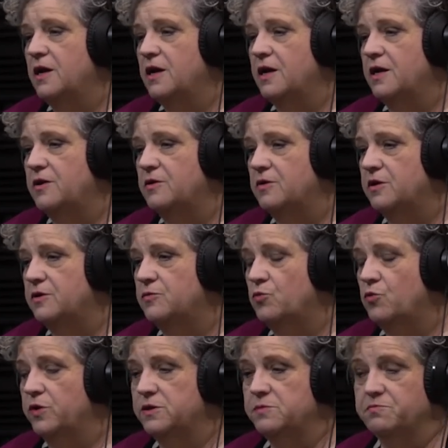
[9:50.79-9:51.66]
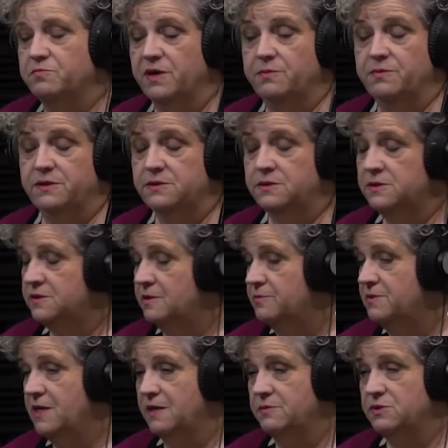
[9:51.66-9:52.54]
in, in what maybe
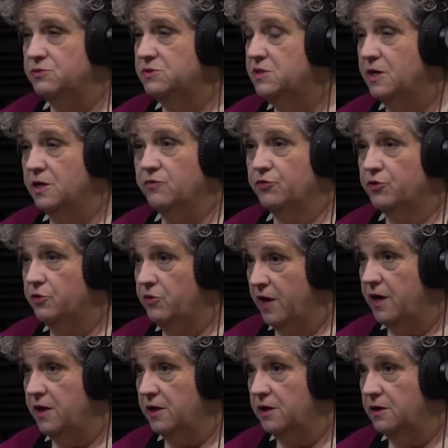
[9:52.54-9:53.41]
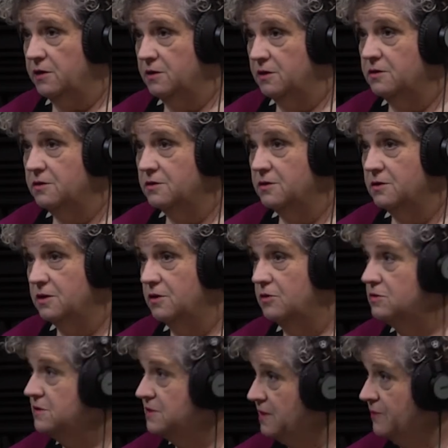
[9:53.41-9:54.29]
sometimes we take for granted, you
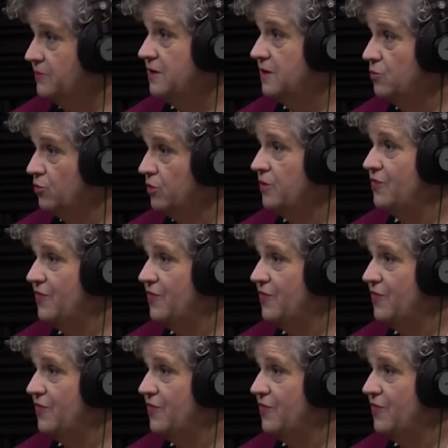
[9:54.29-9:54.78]
know, something right.